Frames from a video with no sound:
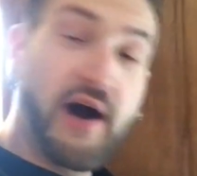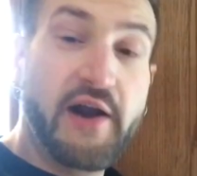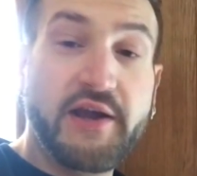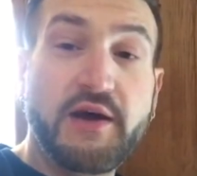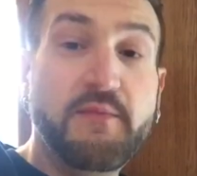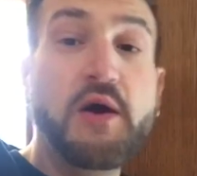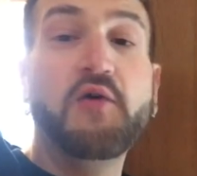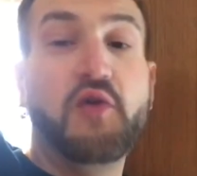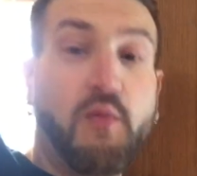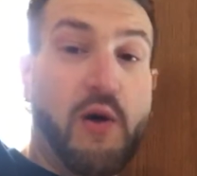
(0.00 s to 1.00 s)
got him
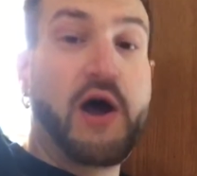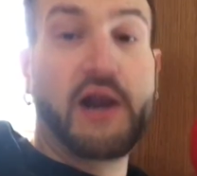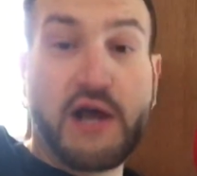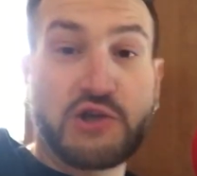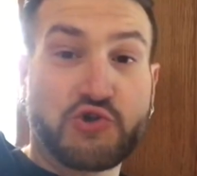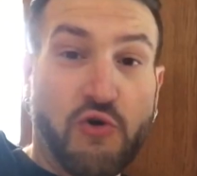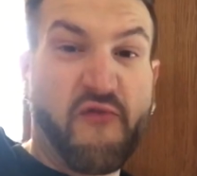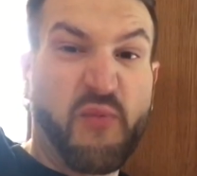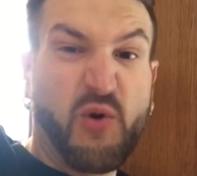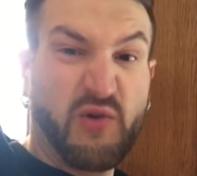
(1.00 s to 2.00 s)
the badass
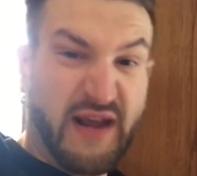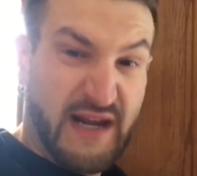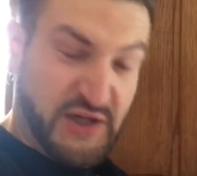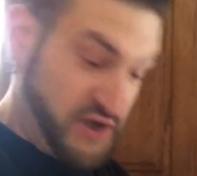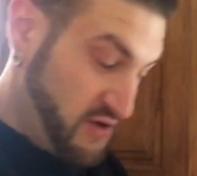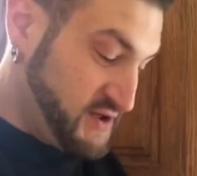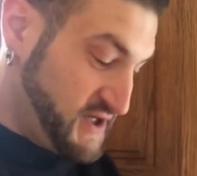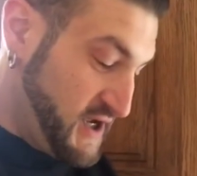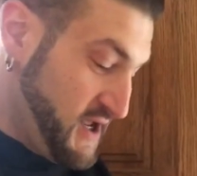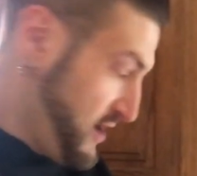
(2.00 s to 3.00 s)
softball that I showed
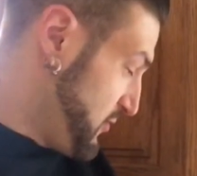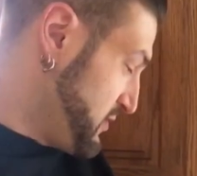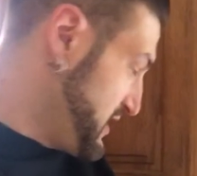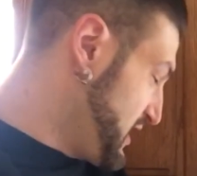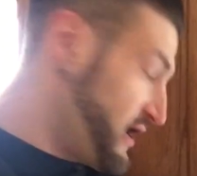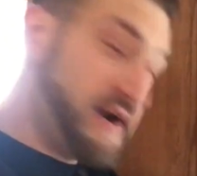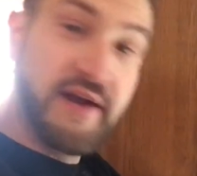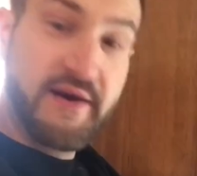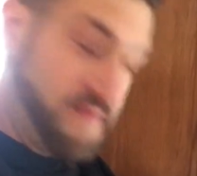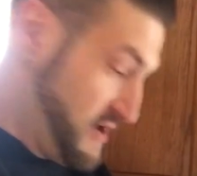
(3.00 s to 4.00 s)
you. We got
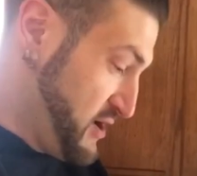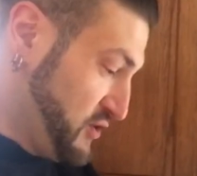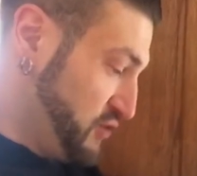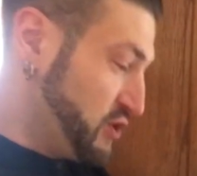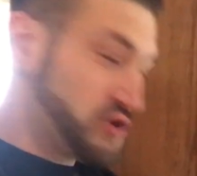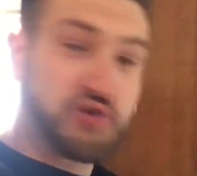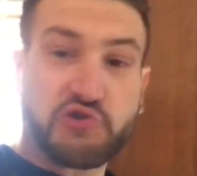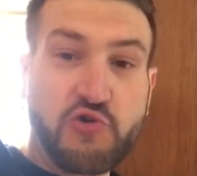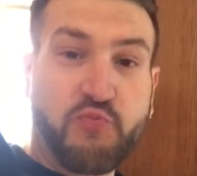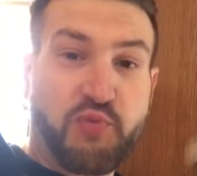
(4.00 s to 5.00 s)
him the
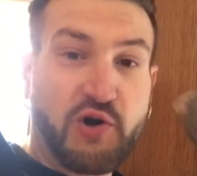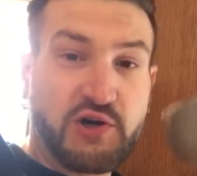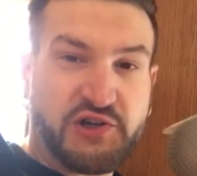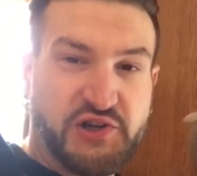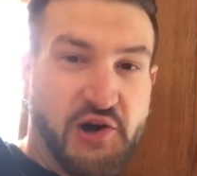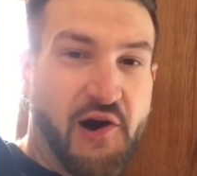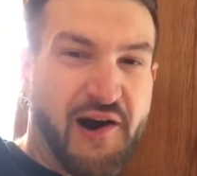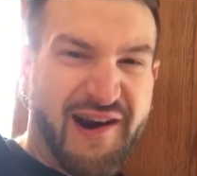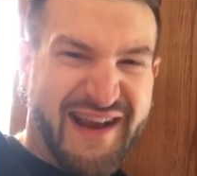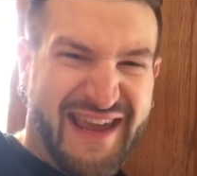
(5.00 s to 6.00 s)
super
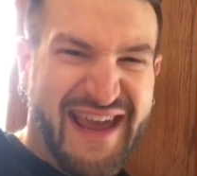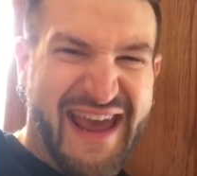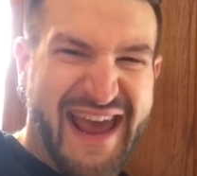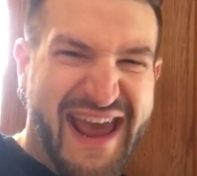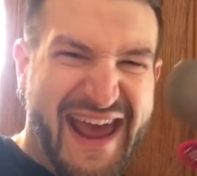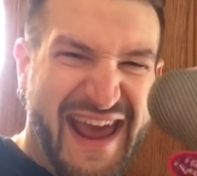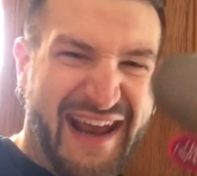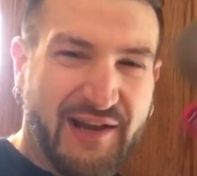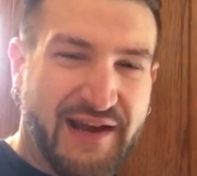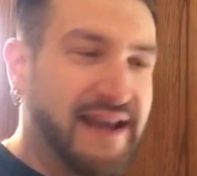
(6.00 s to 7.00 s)
shark.
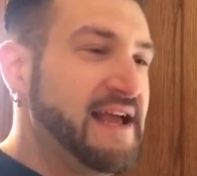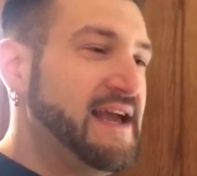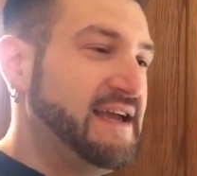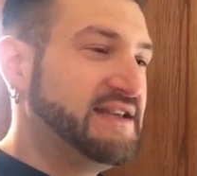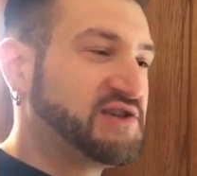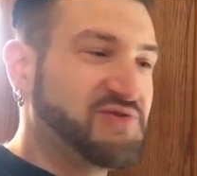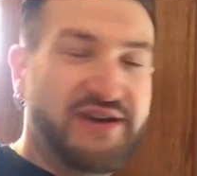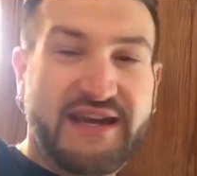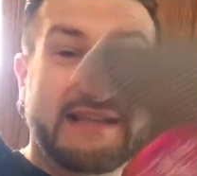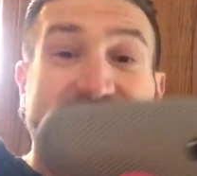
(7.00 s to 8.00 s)
Yeah, look at it. It
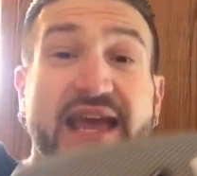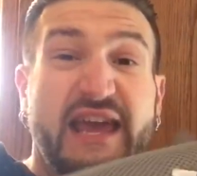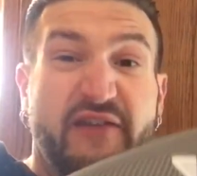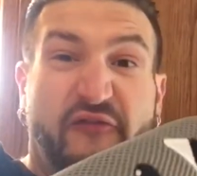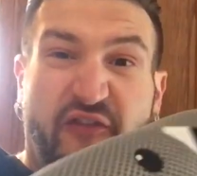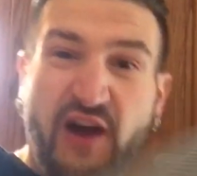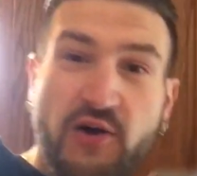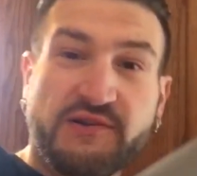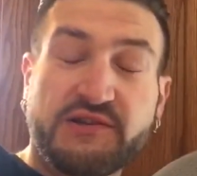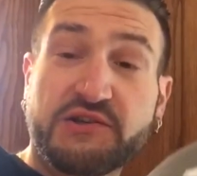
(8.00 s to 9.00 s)
squeaks. It
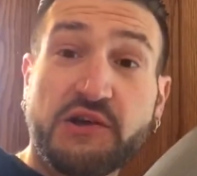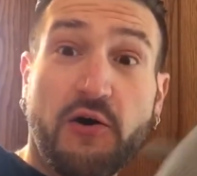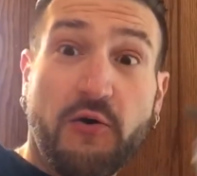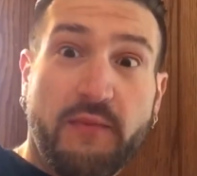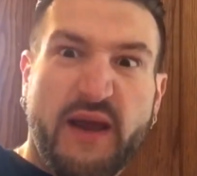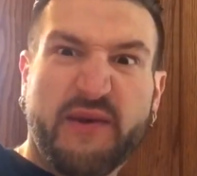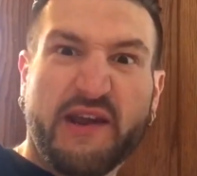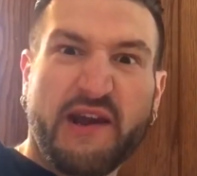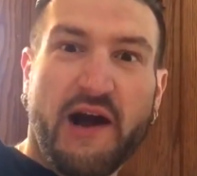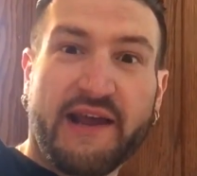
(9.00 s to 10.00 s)
floats. So
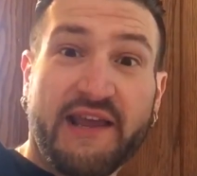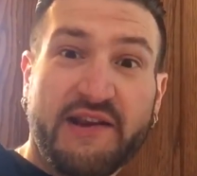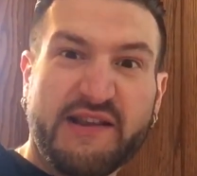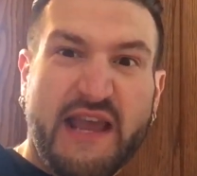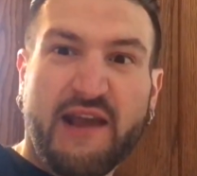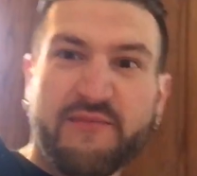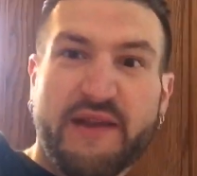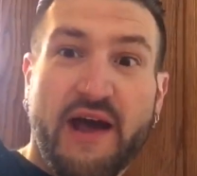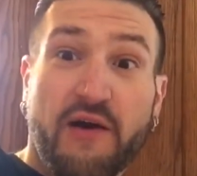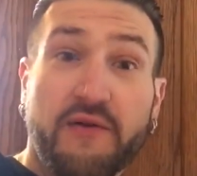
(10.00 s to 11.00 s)
maybe I can take
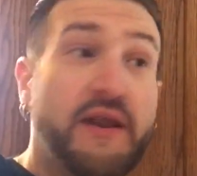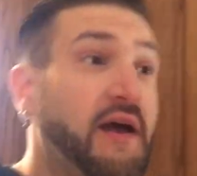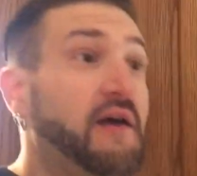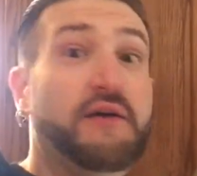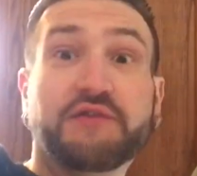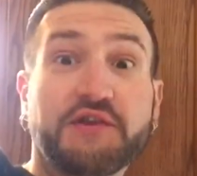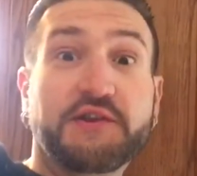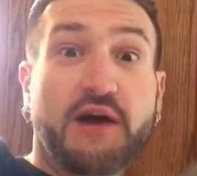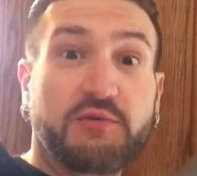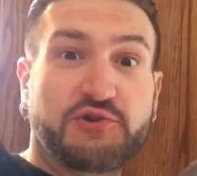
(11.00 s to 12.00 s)
him down to
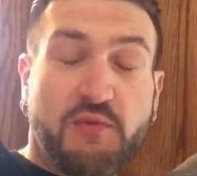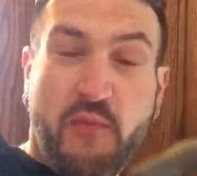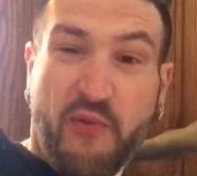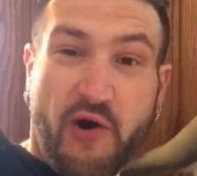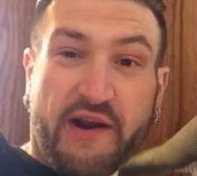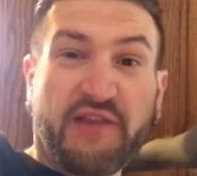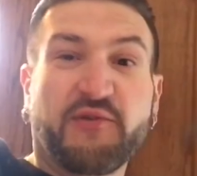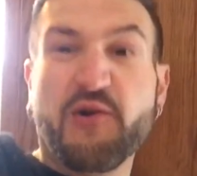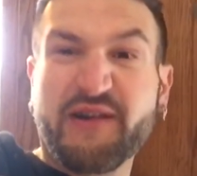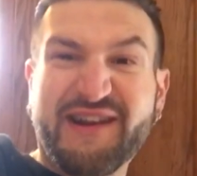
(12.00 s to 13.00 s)
the Double Trouble Park
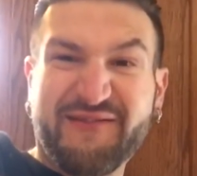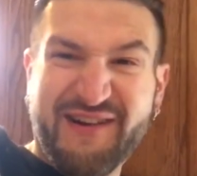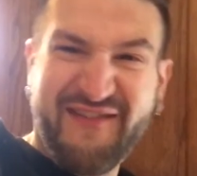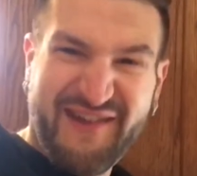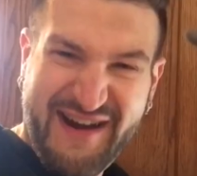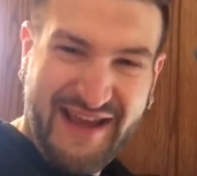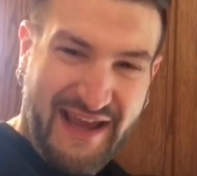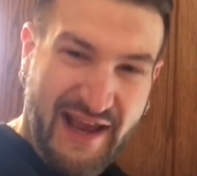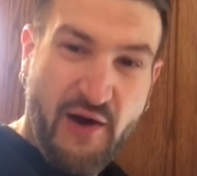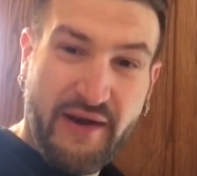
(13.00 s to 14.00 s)
and throw it in the river and he
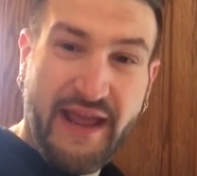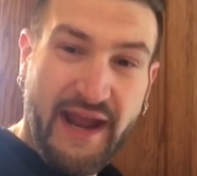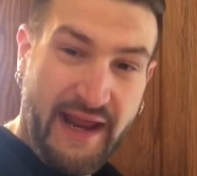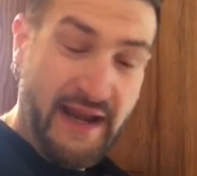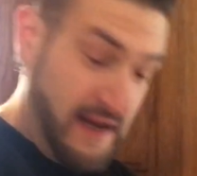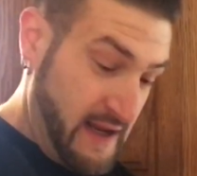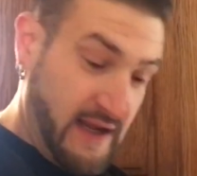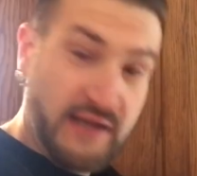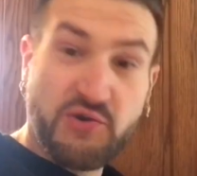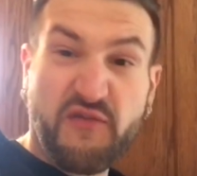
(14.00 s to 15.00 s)
can go and get it.
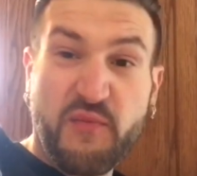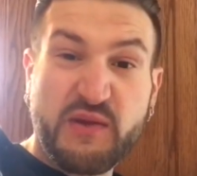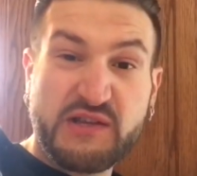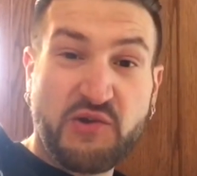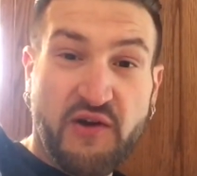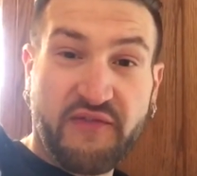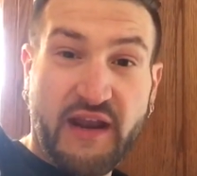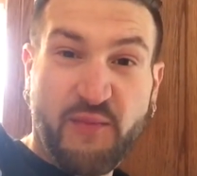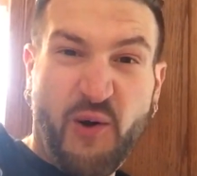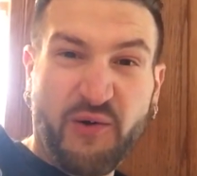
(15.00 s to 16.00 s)
He's awful pissed off
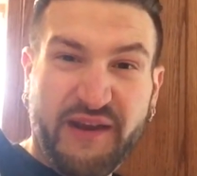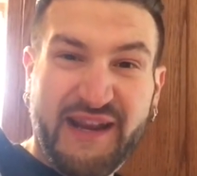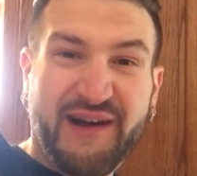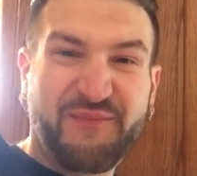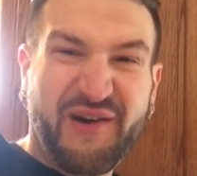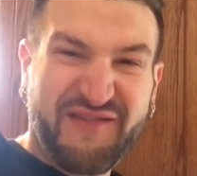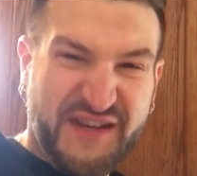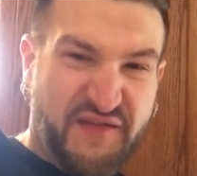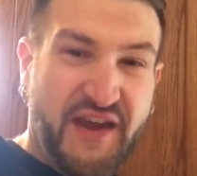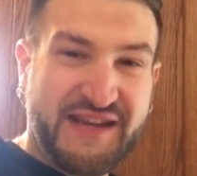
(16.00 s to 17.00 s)
that I'm holding it up above
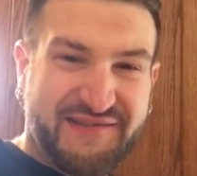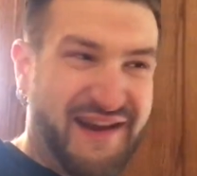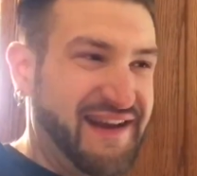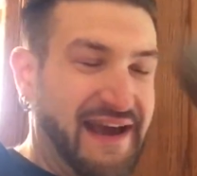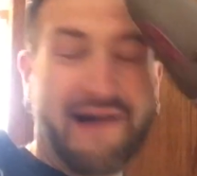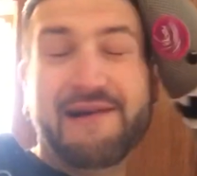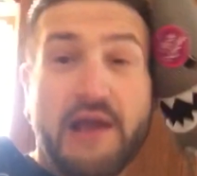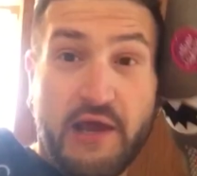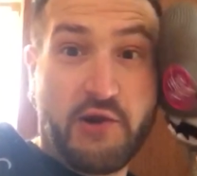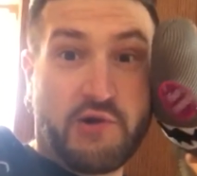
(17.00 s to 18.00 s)
his face right now.
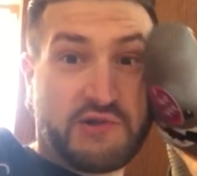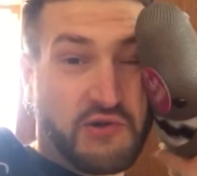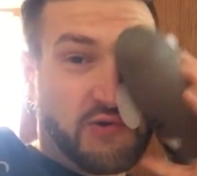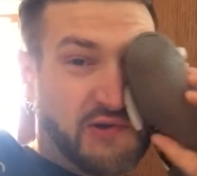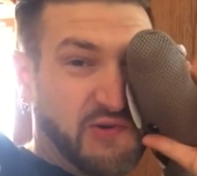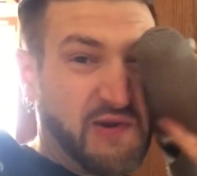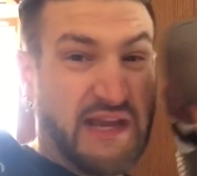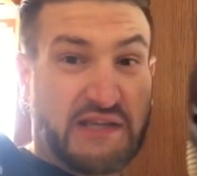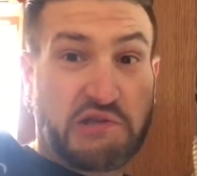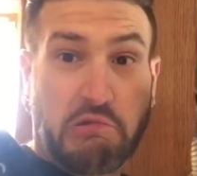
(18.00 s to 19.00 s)
It also
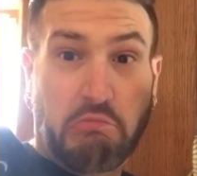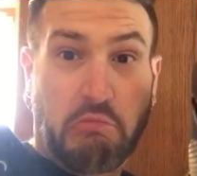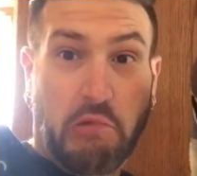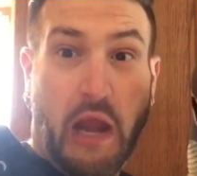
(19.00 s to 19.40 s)
squeaks. Do